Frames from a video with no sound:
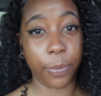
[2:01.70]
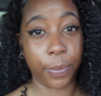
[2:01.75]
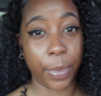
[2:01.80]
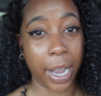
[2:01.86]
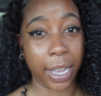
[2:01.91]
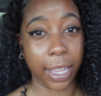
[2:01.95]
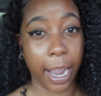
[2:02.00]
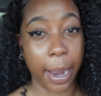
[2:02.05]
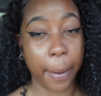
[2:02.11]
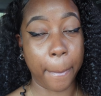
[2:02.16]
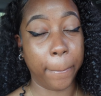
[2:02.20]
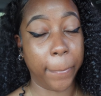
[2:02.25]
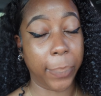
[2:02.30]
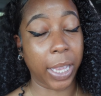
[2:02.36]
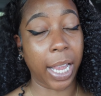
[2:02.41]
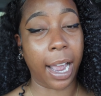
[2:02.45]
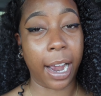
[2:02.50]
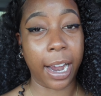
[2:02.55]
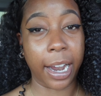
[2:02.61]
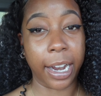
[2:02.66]
of my like
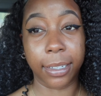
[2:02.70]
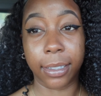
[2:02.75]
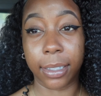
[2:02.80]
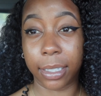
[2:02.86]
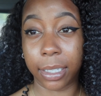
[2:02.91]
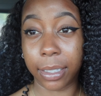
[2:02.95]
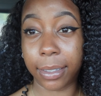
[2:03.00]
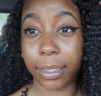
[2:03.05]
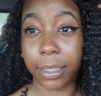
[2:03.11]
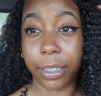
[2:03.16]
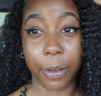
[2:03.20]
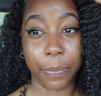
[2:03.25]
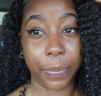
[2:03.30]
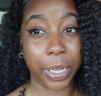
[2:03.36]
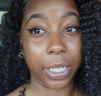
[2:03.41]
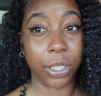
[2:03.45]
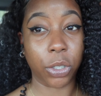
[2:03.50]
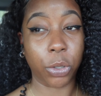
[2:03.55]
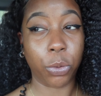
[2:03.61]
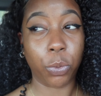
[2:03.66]
blinds and stuff
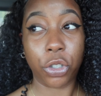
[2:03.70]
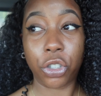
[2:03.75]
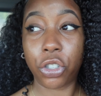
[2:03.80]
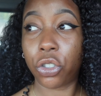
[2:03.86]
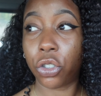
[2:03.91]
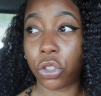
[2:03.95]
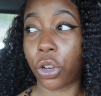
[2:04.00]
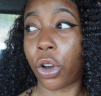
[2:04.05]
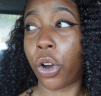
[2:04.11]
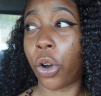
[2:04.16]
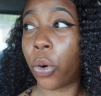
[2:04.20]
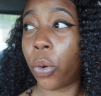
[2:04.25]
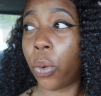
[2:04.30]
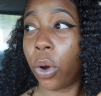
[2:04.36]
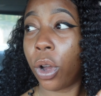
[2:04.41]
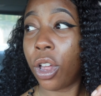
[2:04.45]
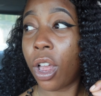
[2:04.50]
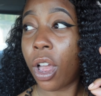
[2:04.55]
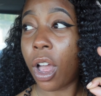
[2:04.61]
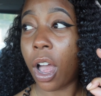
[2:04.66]
because it was
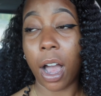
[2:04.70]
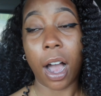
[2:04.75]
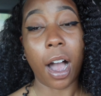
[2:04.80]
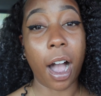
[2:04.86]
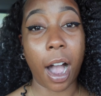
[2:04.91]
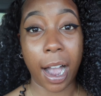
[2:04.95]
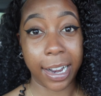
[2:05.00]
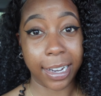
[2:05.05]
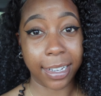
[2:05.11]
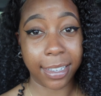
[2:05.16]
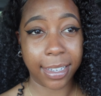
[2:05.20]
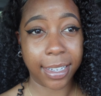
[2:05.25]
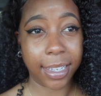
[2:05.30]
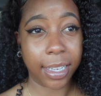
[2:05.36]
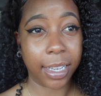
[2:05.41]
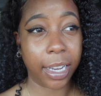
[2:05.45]
so hot.